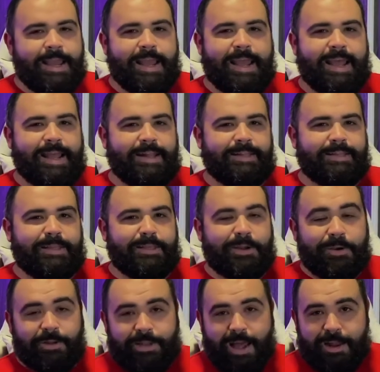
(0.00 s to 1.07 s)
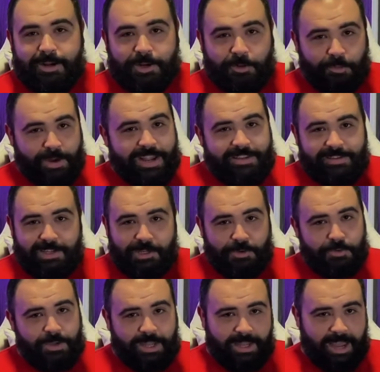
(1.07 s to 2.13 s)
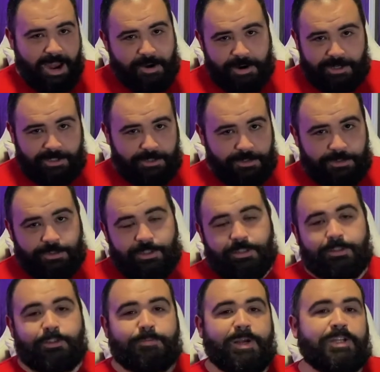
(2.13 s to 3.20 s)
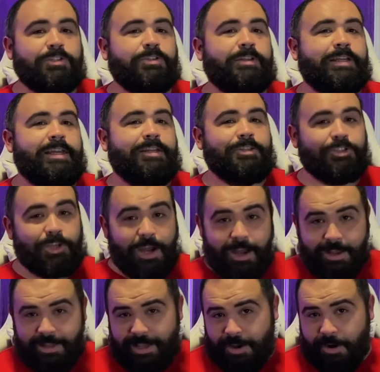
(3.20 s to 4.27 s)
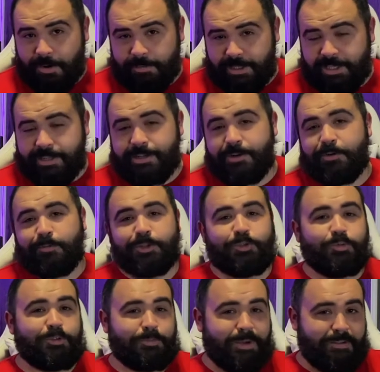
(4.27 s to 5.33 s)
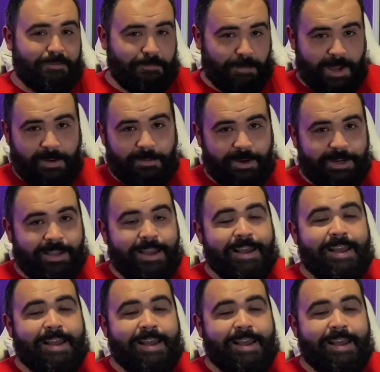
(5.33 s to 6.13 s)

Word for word: And there are a lot of crazy, kooky characters, especially John the Armadillo, which was my favorite.